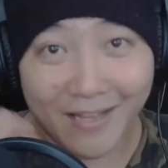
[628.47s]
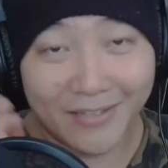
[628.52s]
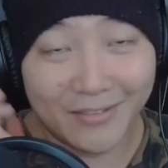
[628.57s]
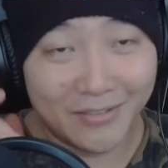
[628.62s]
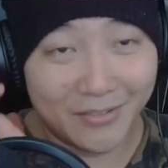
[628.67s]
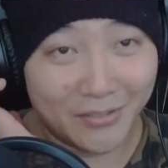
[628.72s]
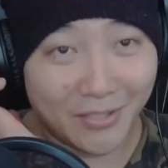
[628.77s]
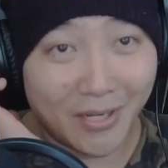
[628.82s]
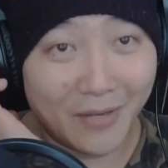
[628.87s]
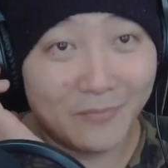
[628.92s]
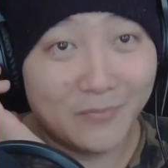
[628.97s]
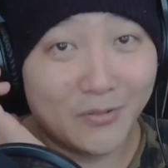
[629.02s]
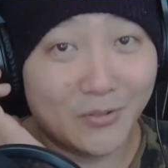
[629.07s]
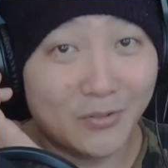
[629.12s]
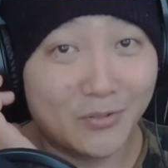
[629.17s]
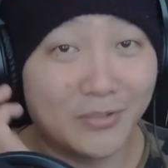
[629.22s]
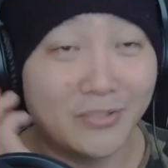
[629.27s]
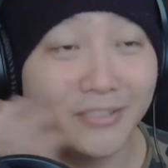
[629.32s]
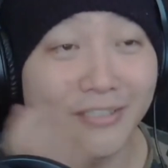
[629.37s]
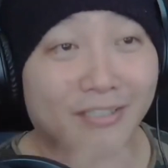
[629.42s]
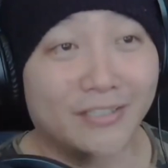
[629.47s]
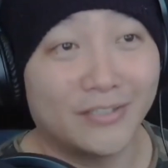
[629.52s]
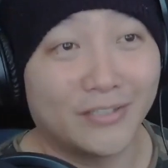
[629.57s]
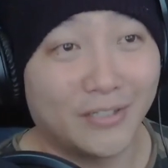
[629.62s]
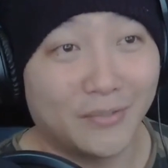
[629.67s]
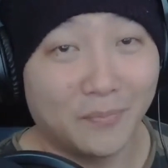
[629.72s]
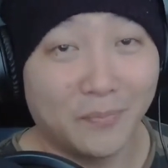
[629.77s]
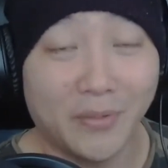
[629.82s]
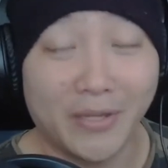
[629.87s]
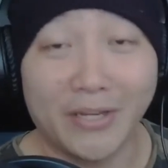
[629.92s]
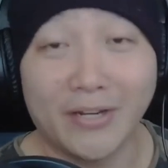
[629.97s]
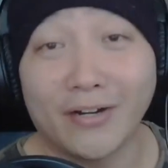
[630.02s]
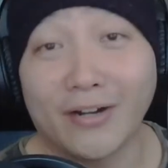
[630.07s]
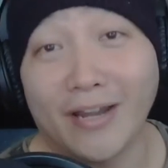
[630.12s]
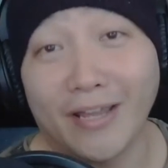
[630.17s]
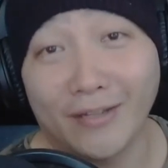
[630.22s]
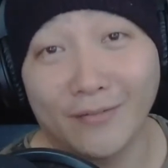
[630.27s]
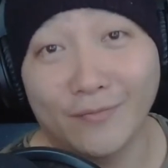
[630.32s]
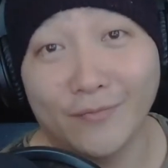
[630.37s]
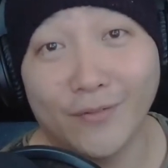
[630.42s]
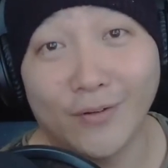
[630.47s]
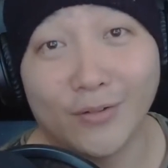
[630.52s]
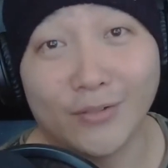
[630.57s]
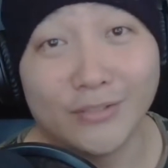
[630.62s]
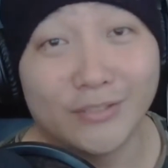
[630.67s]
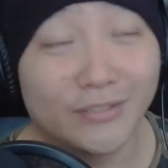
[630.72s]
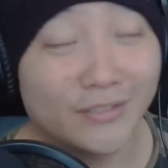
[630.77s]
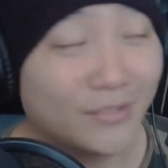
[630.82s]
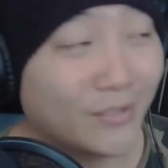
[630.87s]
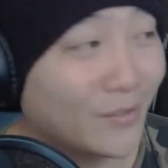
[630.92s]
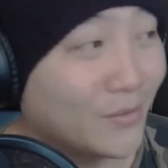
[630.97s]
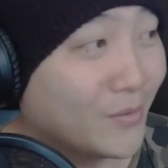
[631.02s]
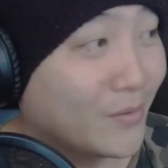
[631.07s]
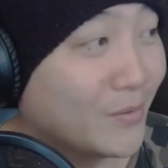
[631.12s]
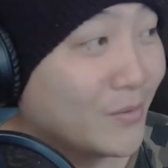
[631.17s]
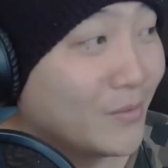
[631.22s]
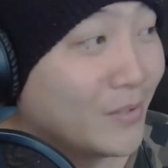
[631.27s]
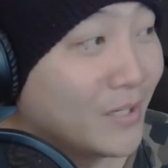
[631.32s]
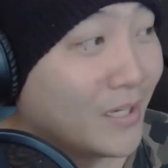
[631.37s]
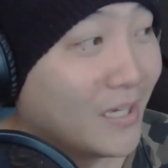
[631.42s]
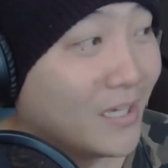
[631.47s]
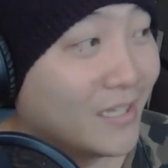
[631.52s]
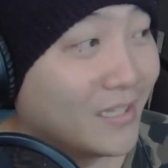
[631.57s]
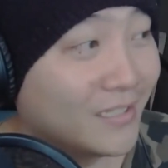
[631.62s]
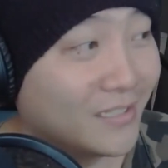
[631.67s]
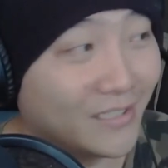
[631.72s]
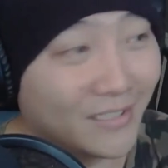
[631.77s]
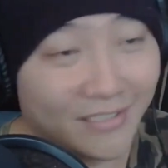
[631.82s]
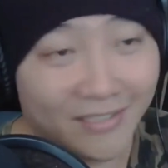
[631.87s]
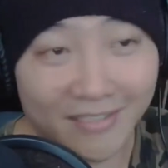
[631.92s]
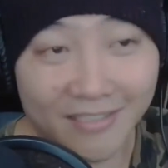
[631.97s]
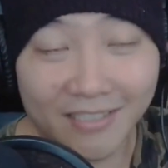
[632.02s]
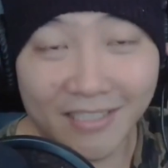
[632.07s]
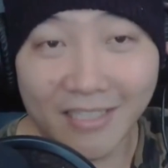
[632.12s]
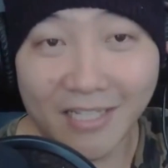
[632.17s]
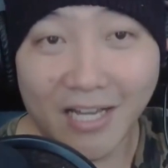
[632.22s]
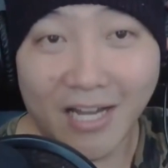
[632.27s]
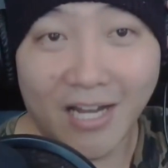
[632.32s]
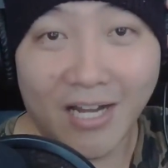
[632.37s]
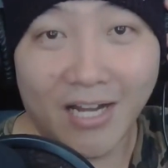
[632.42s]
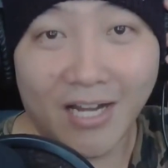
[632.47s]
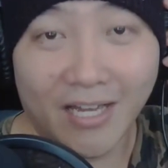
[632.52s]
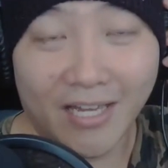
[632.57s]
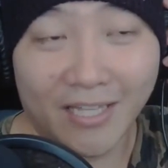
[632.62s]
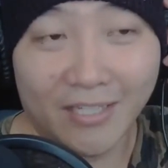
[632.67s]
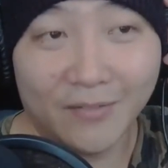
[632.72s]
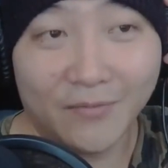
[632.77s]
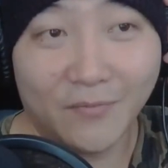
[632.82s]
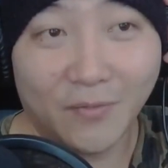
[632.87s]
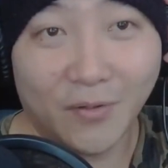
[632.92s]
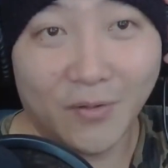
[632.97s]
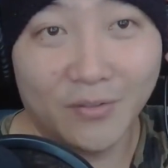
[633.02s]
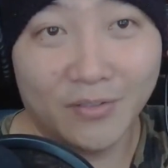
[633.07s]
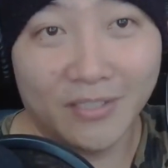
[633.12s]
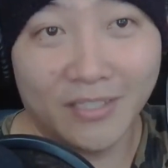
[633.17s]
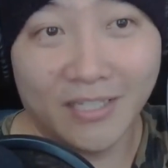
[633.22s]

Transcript: have to consider bigger headphones. So this headphone